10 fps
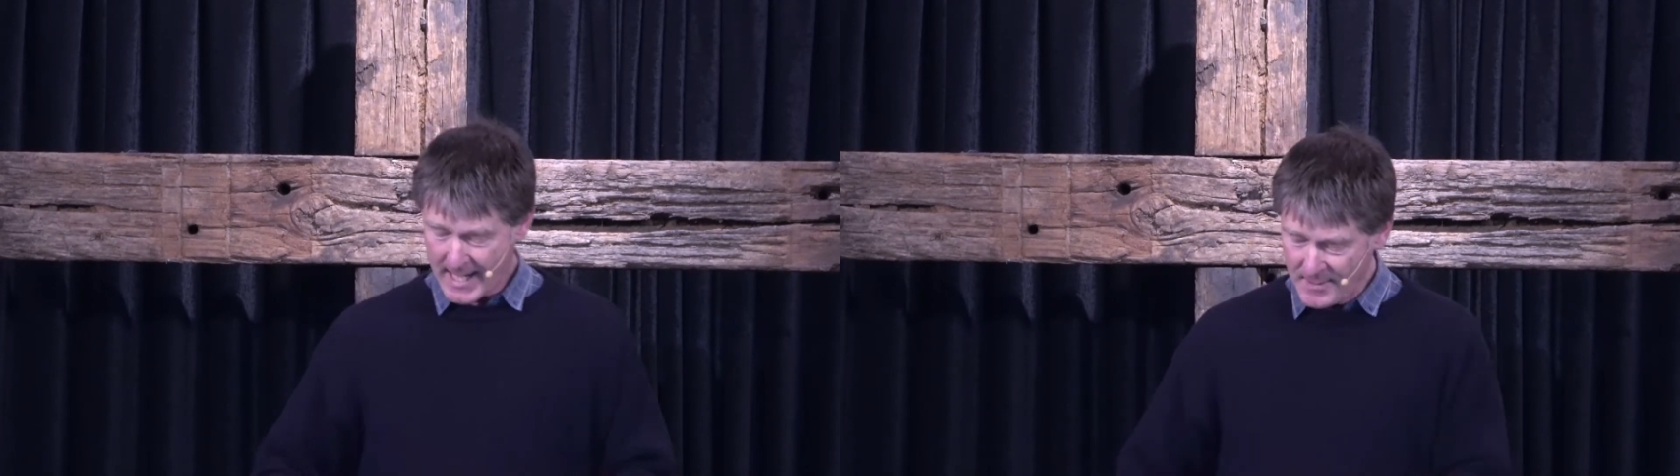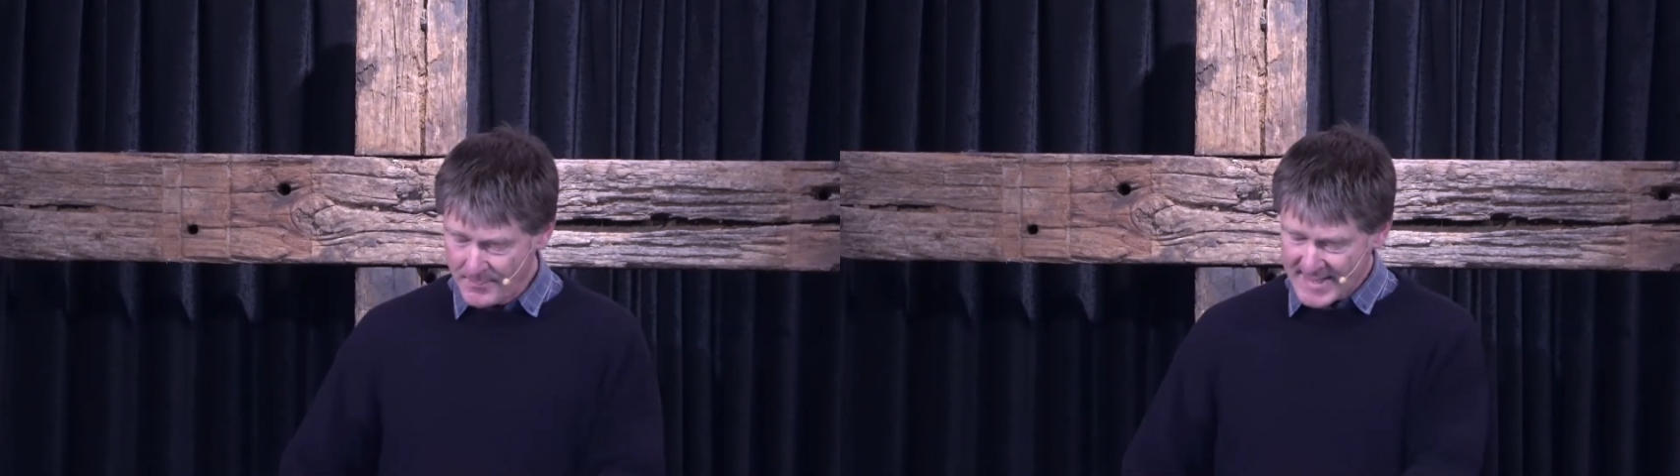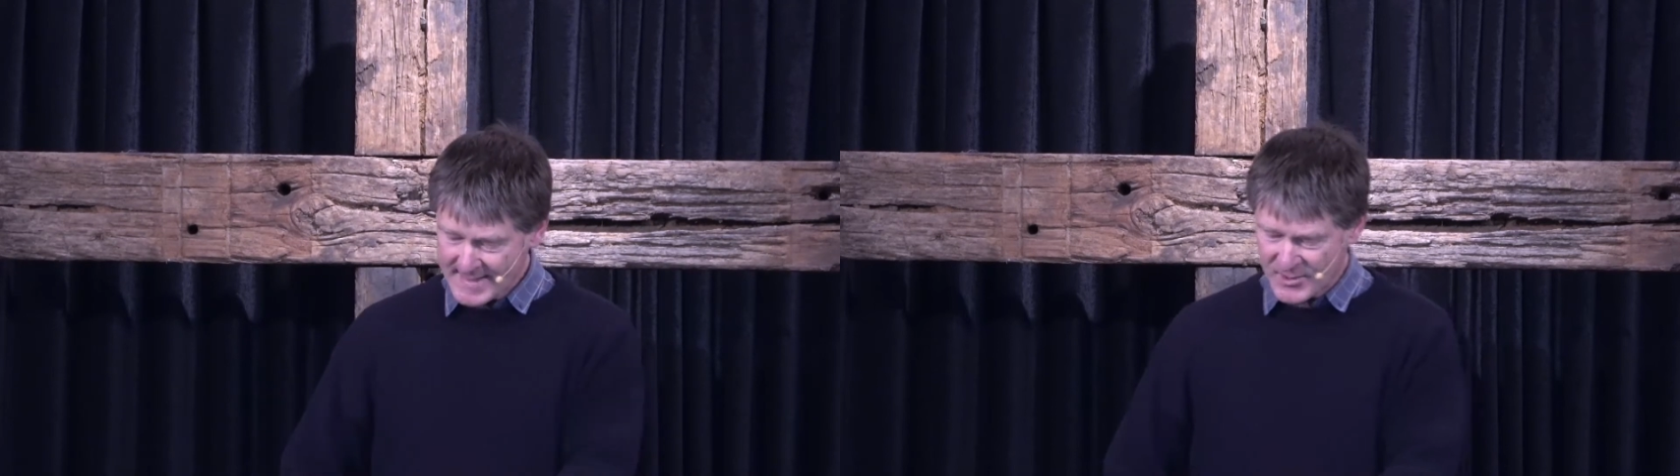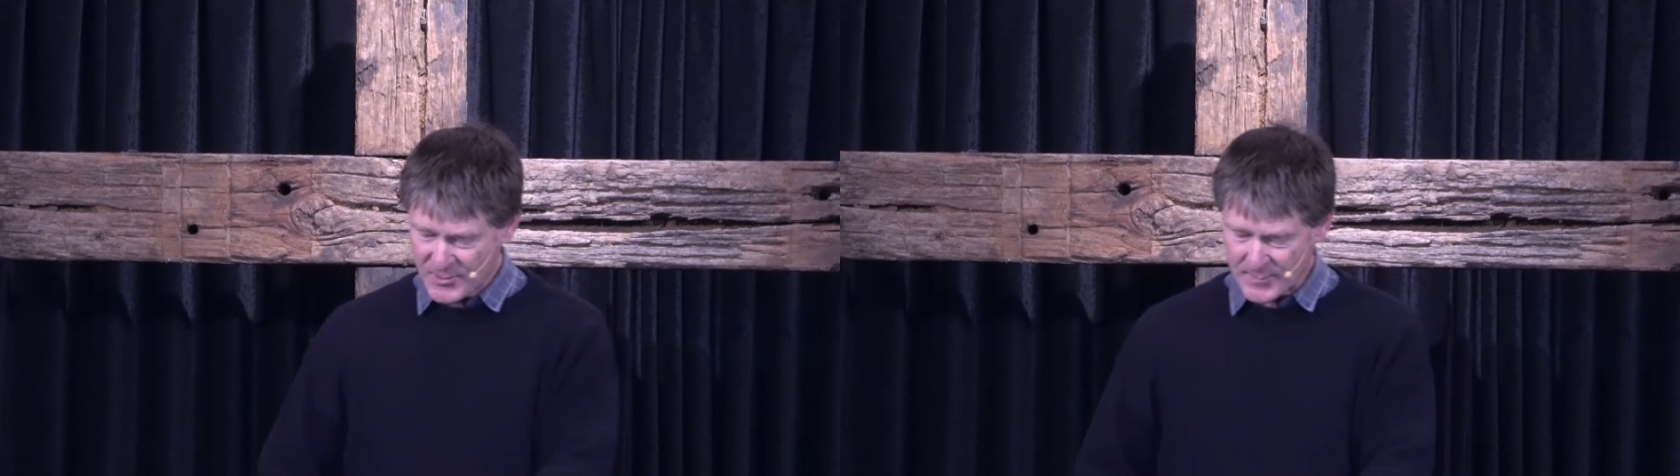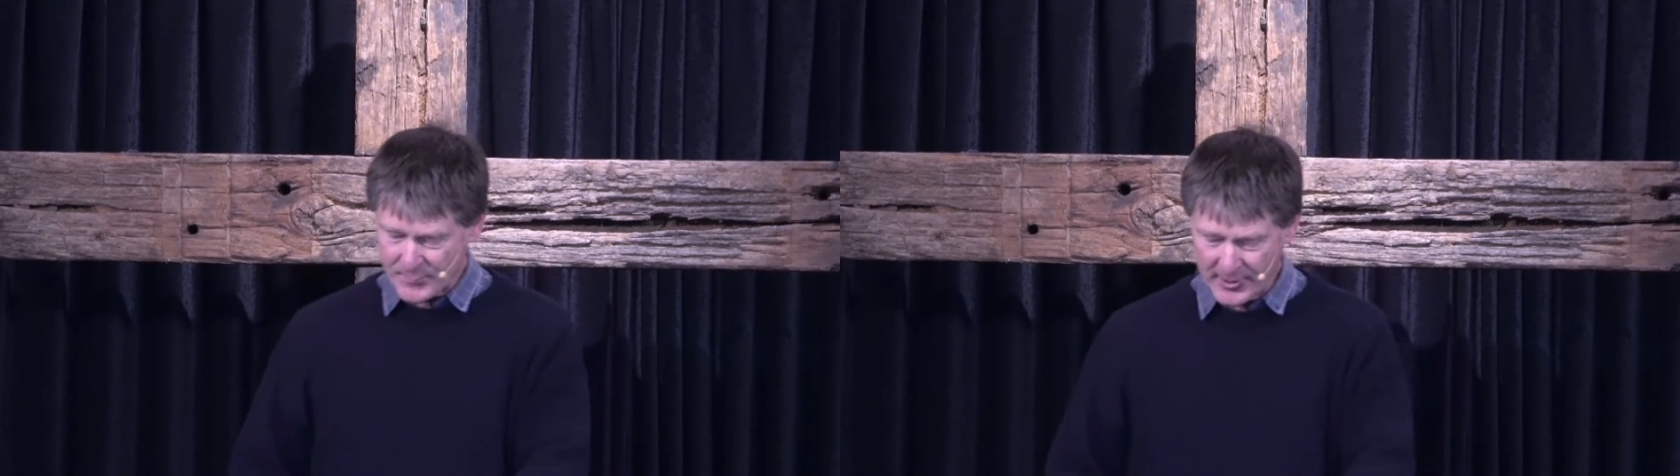And the
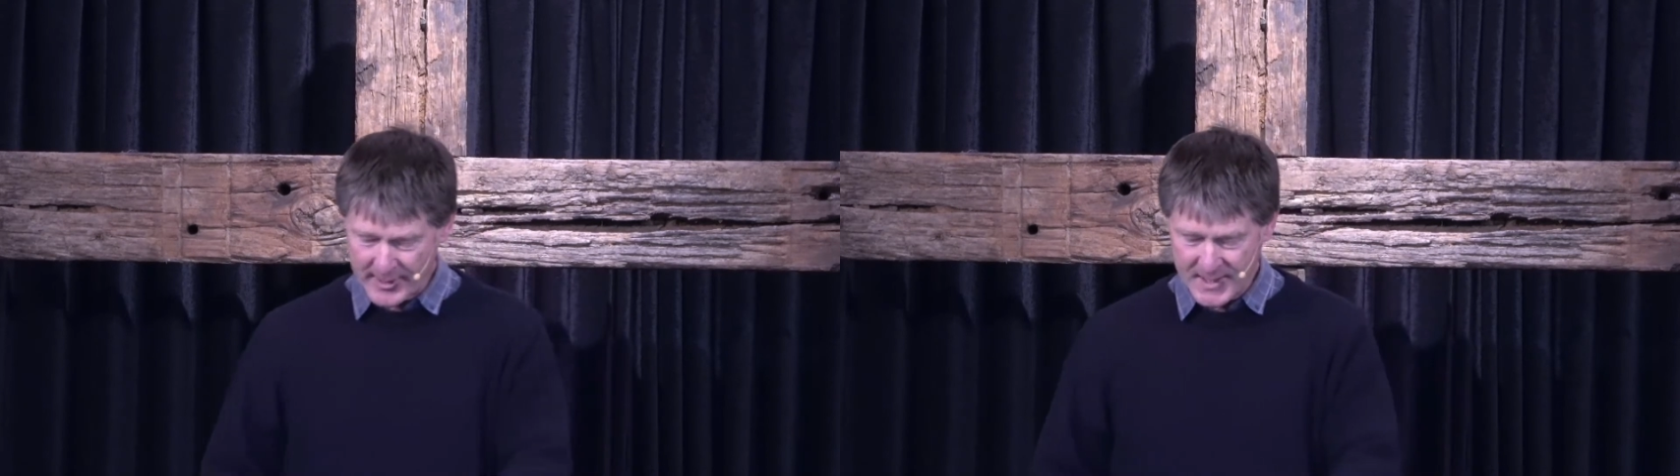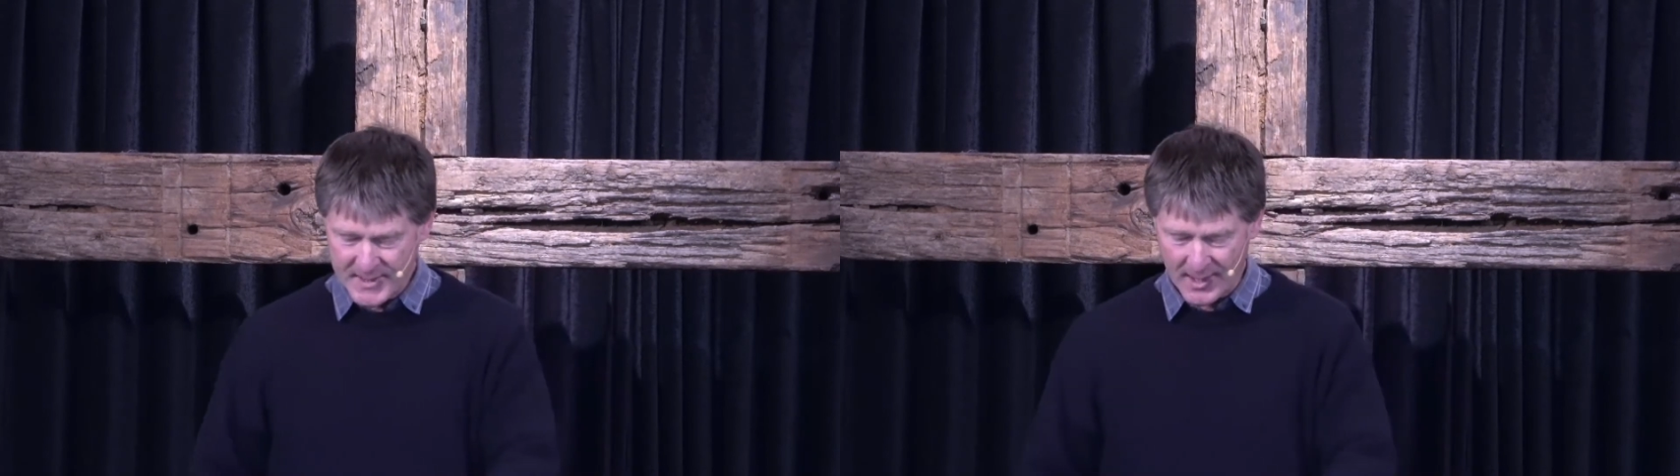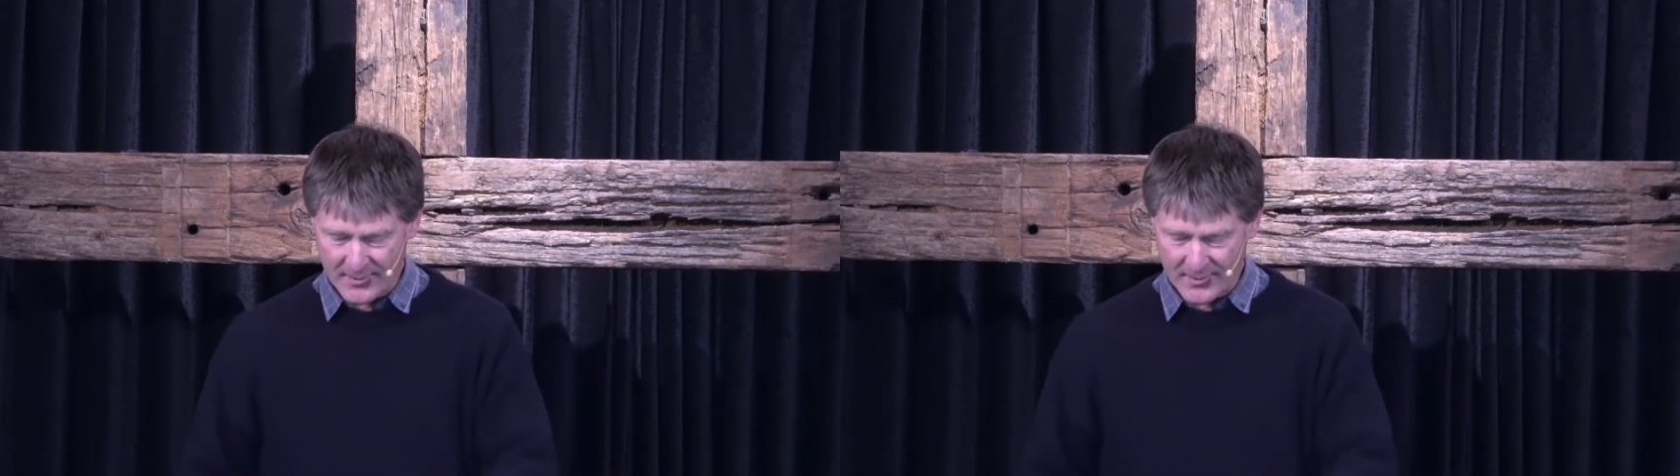message was pretty